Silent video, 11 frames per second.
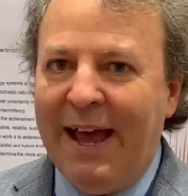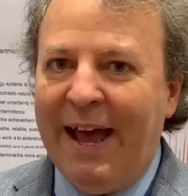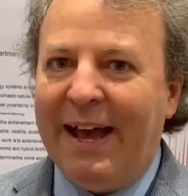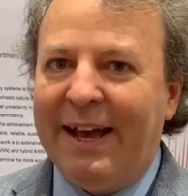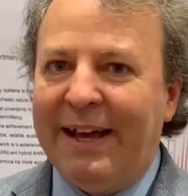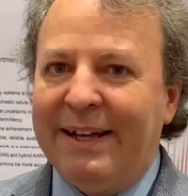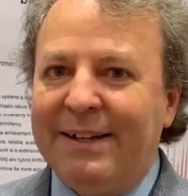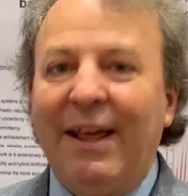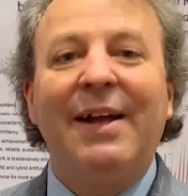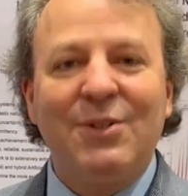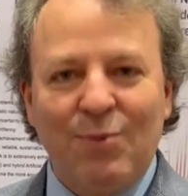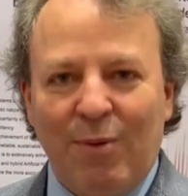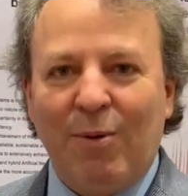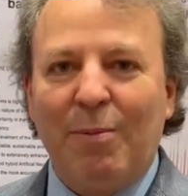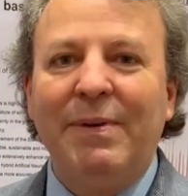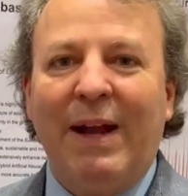and that is what
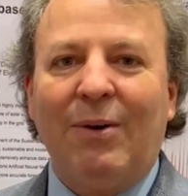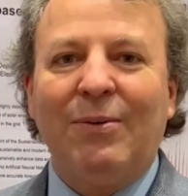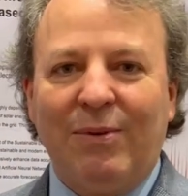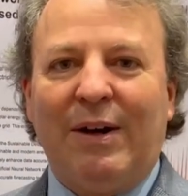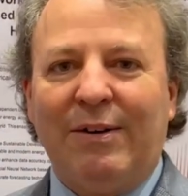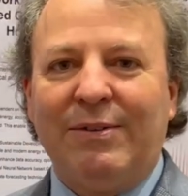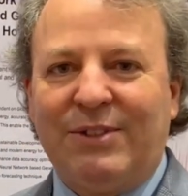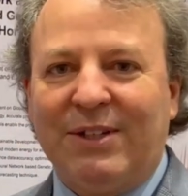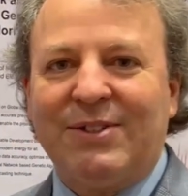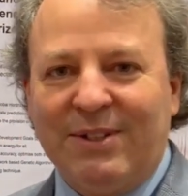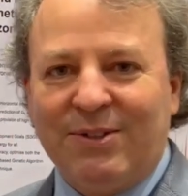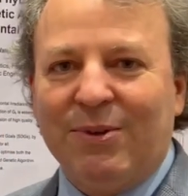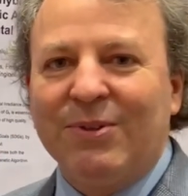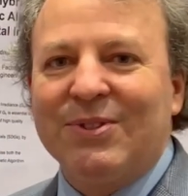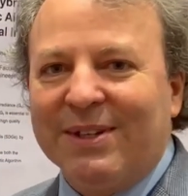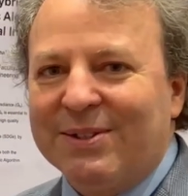we're now just
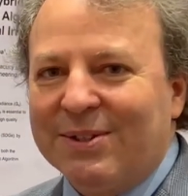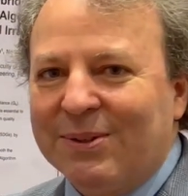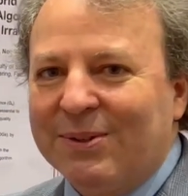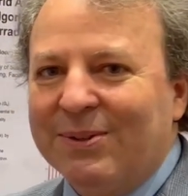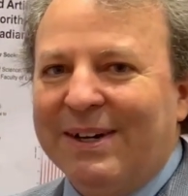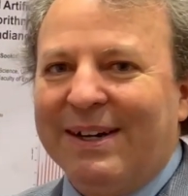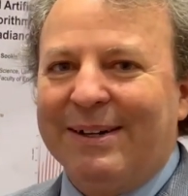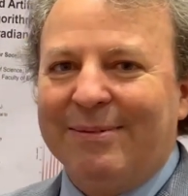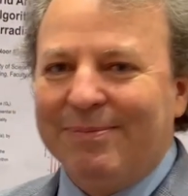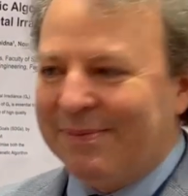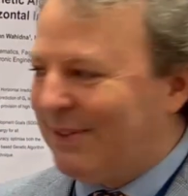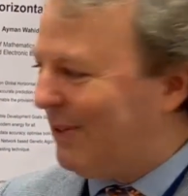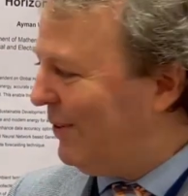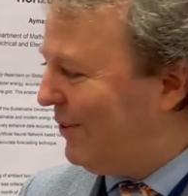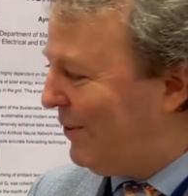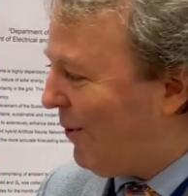introducing to
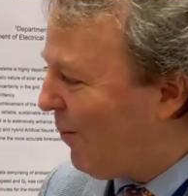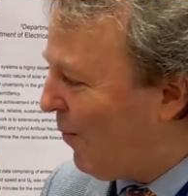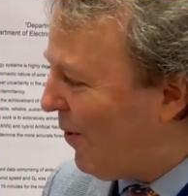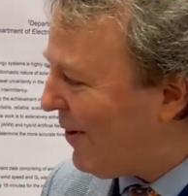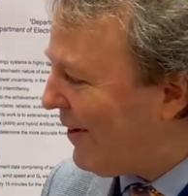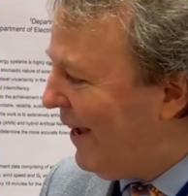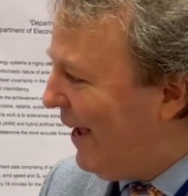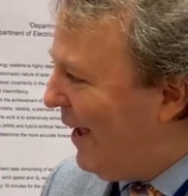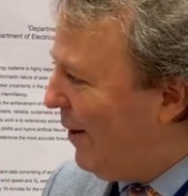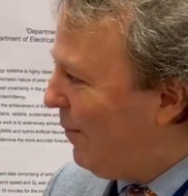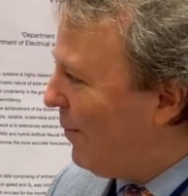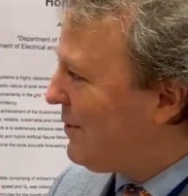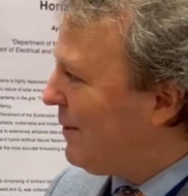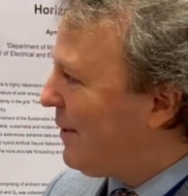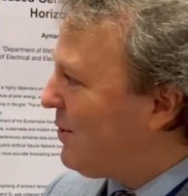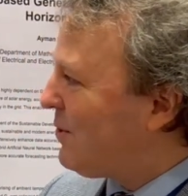our work.
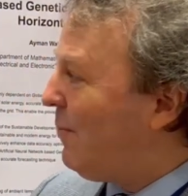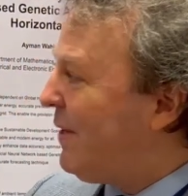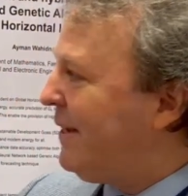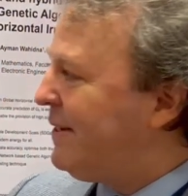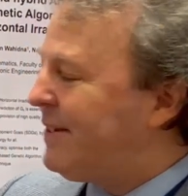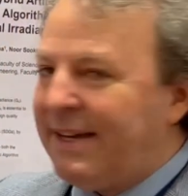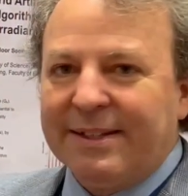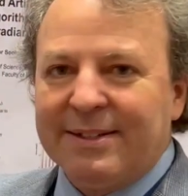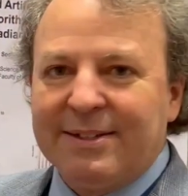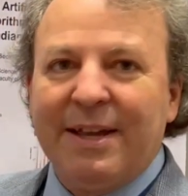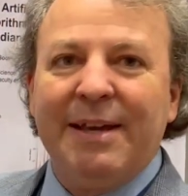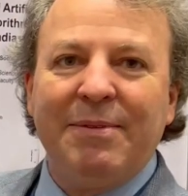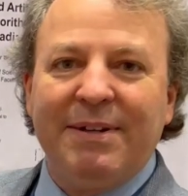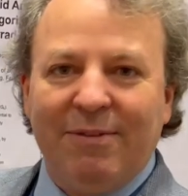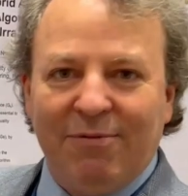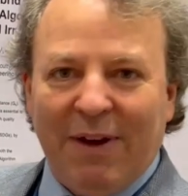So we can take the same
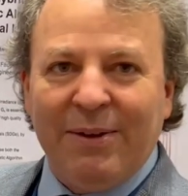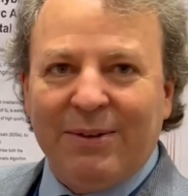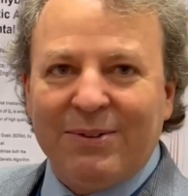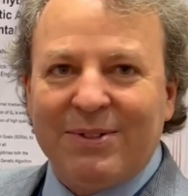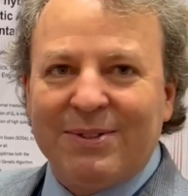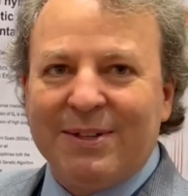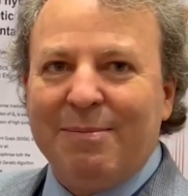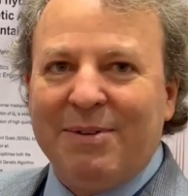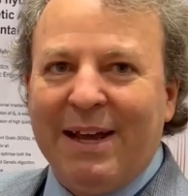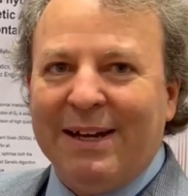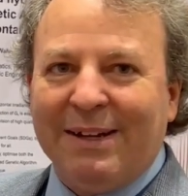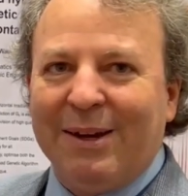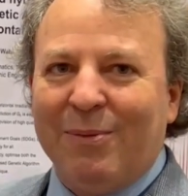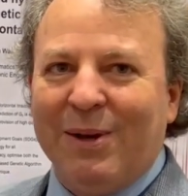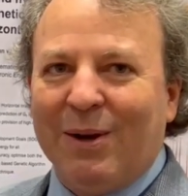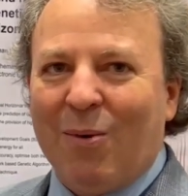values, the same data
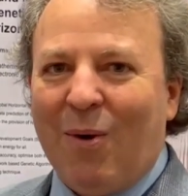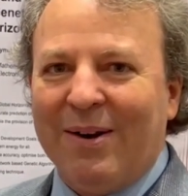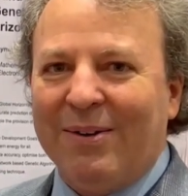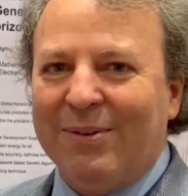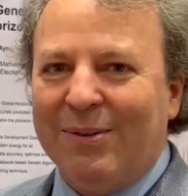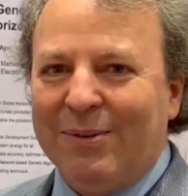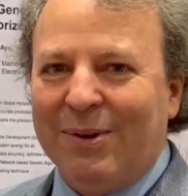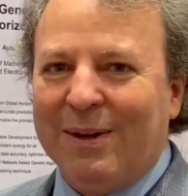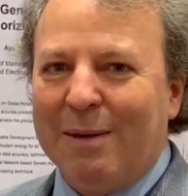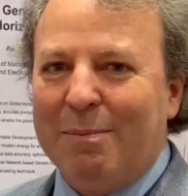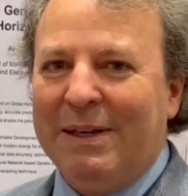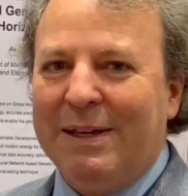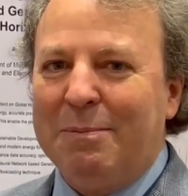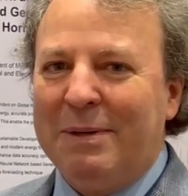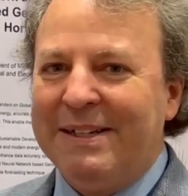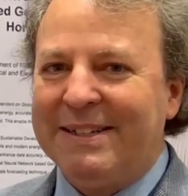that we acquired during a
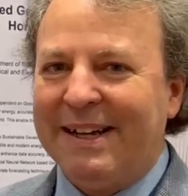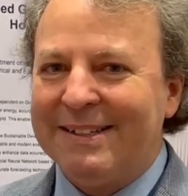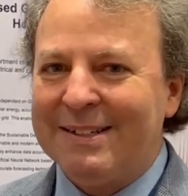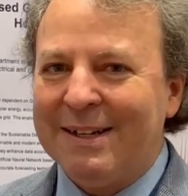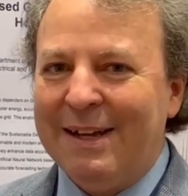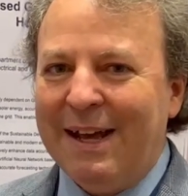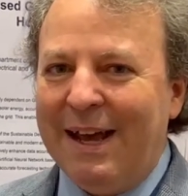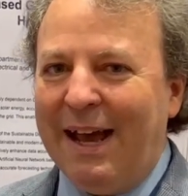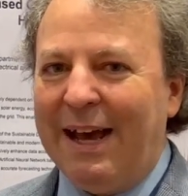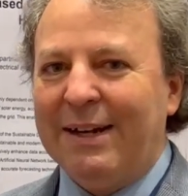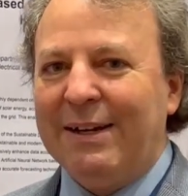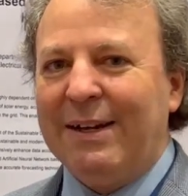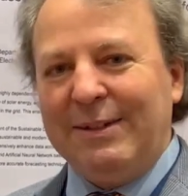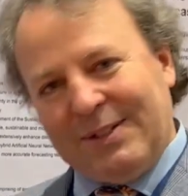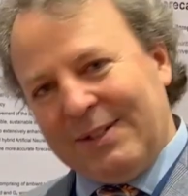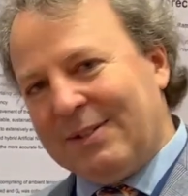PEP test, and
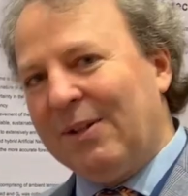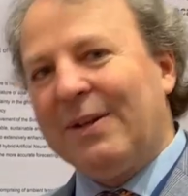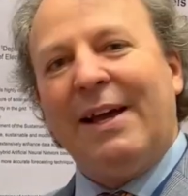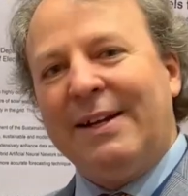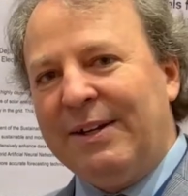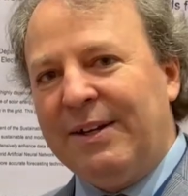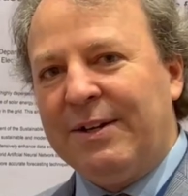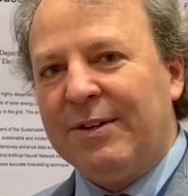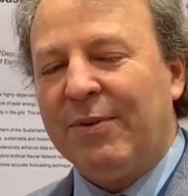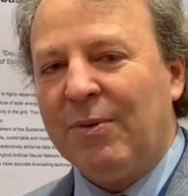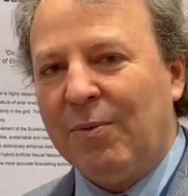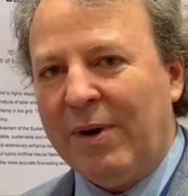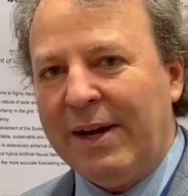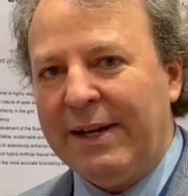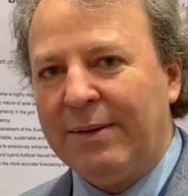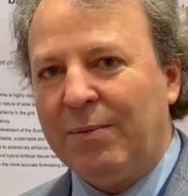just look at it in a different
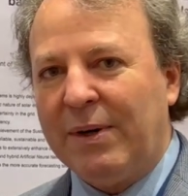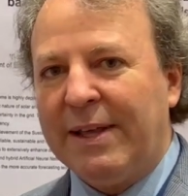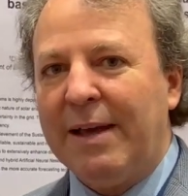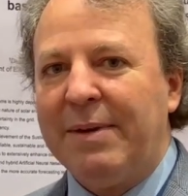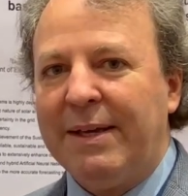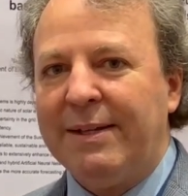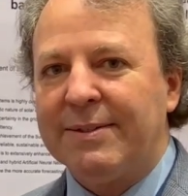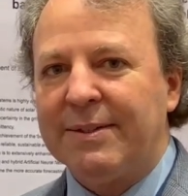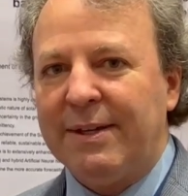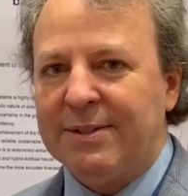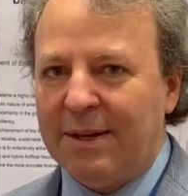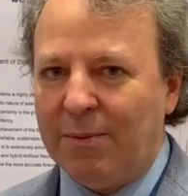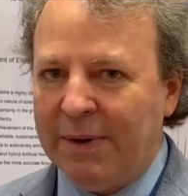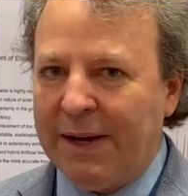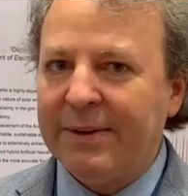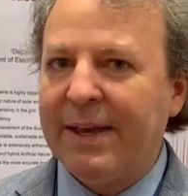way. And what that means is that
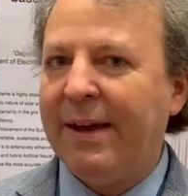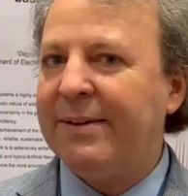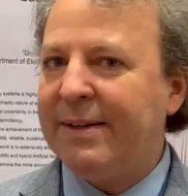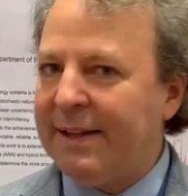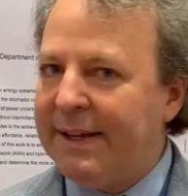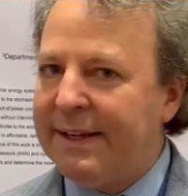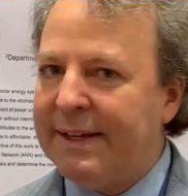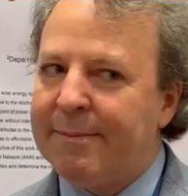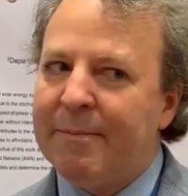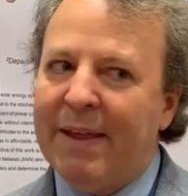we're now calculating